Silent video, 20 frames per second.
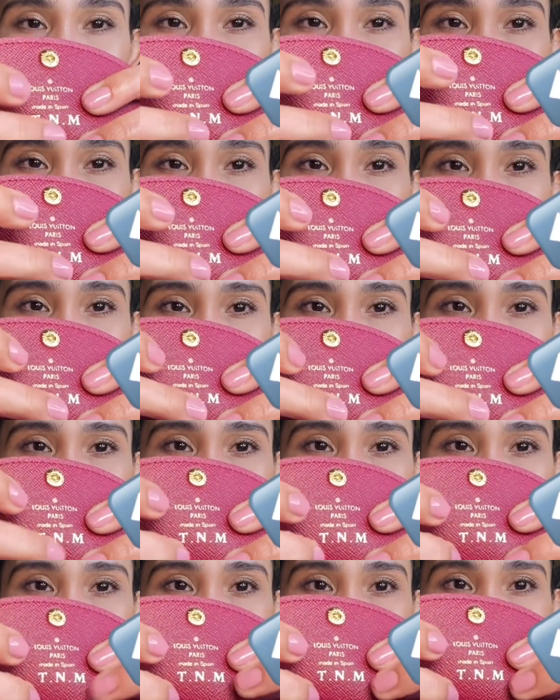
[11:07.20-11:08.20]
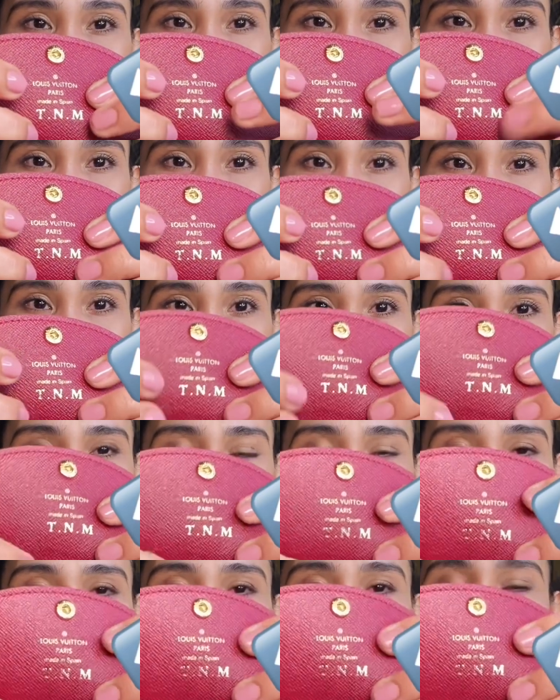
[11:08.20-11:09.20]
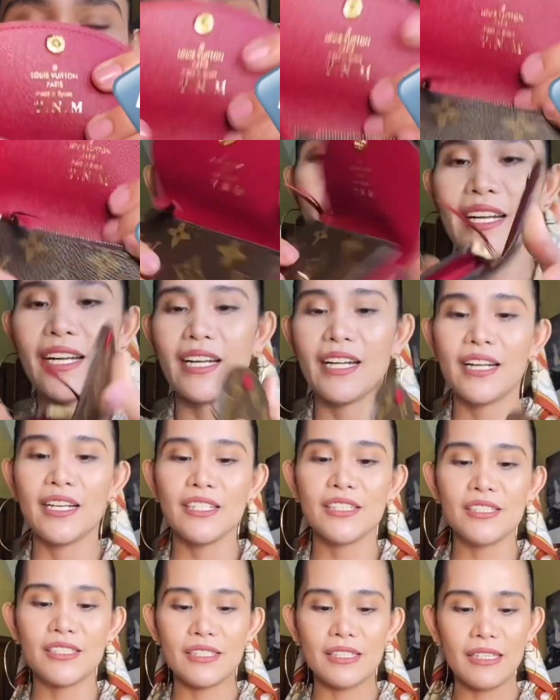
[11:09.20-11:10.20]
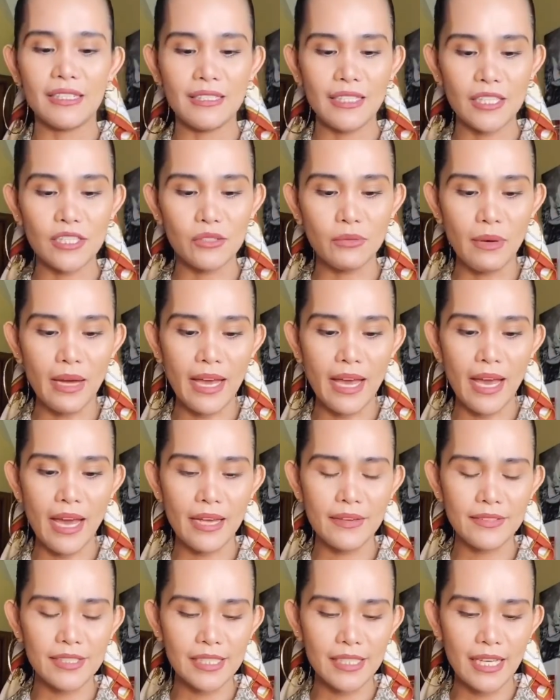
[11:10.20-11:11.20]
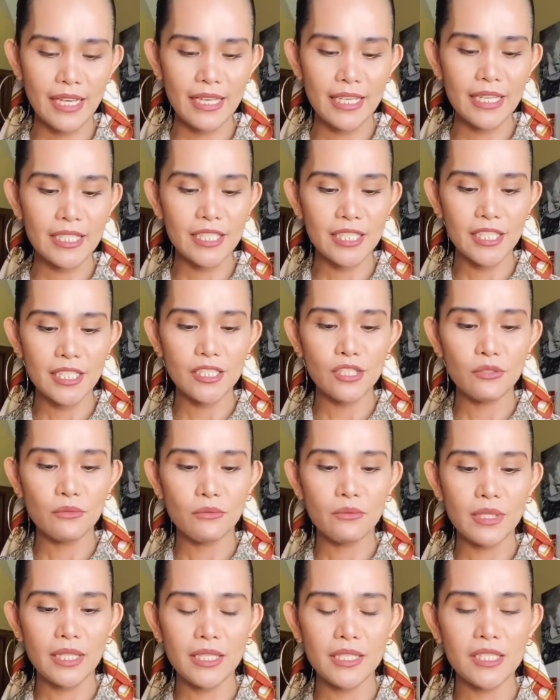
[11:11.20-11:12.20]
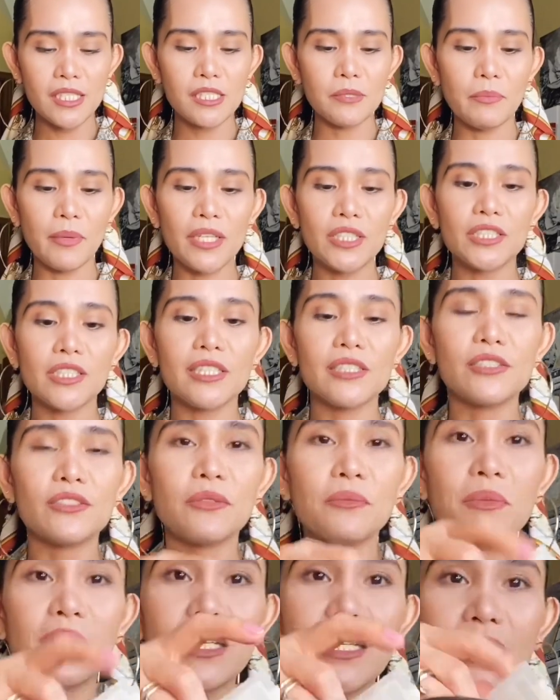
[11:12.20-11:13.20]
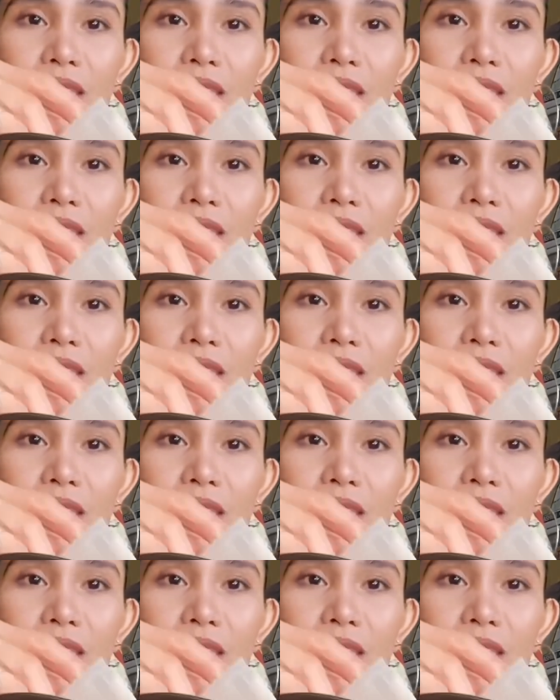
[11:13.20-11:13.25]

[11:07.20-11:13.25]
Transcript: middle, and then my youngest. So that's why I said this is really special to me.